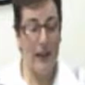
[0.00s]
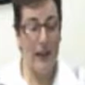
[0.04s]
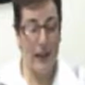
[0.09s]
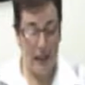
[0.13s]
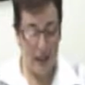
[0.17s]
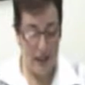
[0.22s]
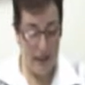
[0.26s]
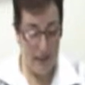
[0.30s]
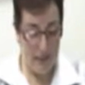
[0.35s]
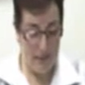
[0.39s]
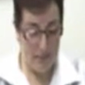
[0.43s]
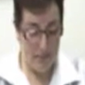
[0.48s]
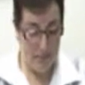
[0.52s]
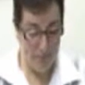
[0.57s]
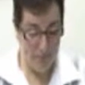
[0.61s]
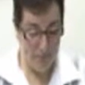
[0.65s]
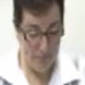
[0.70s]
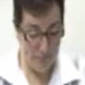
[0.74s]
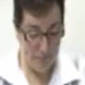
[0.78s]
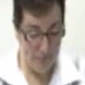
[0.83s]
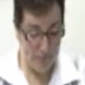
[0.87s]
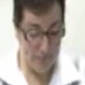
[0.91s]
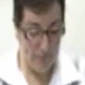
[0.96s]

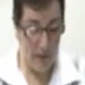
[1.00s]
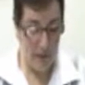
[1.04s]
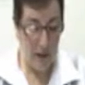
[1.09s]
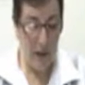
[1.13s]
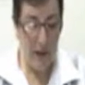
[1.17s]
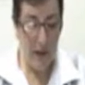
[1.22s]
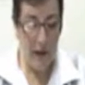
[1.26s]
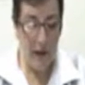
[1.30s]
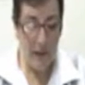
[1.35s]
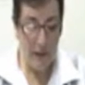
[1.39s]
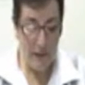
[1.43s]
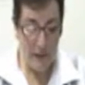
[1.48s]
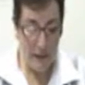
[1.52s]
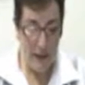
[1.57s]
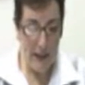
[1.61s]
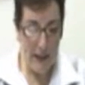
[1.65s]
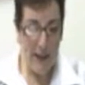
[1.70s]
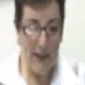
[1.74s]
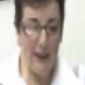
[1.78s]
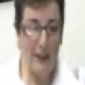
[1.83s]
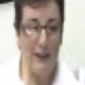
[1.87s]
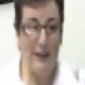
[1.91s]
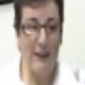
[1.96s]

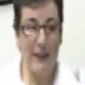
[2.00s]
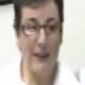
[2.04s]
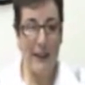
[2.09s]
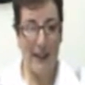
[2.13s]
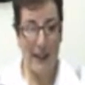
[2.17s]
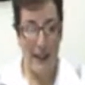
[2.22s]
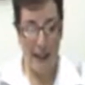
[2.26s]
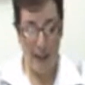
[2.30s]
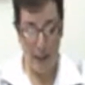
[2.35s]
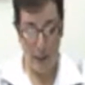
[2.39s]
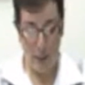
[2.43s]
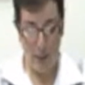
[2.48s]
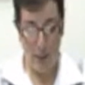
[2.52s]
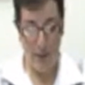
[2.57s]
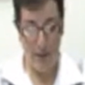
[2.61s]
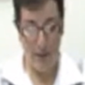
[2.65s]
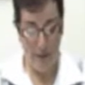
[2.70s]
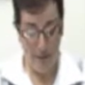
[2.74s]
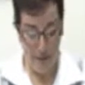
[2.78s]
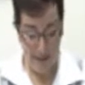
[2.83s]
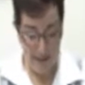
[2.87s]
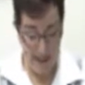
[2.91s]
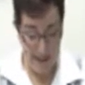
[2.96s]
did that
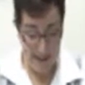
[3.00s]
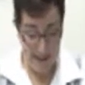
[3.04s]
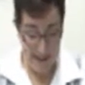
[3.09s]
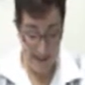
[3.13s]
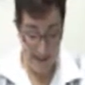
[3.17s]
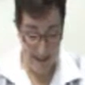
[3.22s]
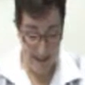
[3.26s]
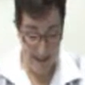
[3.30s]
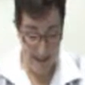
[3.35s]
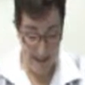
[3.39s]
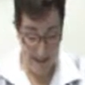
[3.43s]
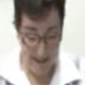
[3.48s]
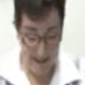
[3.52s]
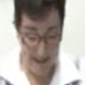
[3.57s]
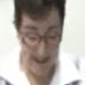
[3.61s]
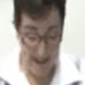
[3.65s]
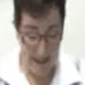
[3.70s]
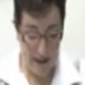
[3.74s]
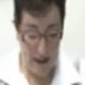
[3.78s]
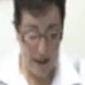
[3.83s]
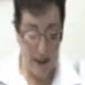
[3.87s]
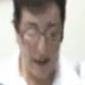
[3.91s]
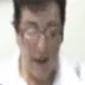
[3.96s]
qualification in.
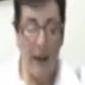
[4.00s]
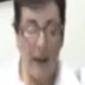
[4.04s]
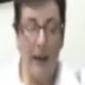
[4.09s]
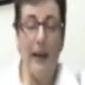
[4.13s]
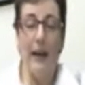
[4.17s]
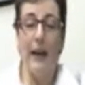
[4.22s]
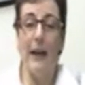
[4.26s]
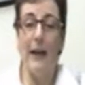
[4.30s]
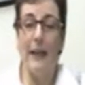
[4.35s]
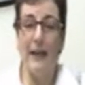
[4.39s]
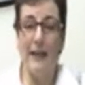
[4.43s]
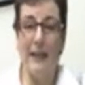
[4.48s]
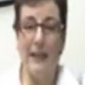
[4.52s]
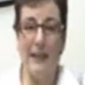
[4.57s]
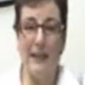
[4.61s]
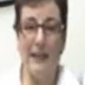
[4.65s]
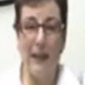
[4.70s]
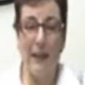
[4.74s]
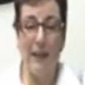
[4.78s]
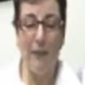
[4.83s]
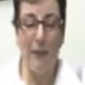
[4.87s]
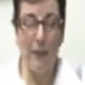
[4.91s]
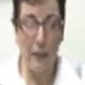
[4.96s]
And you
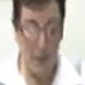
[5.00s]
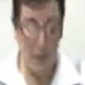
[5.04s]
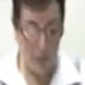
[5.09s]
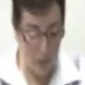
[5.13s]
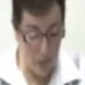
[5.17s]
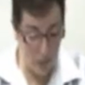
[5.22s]
start from the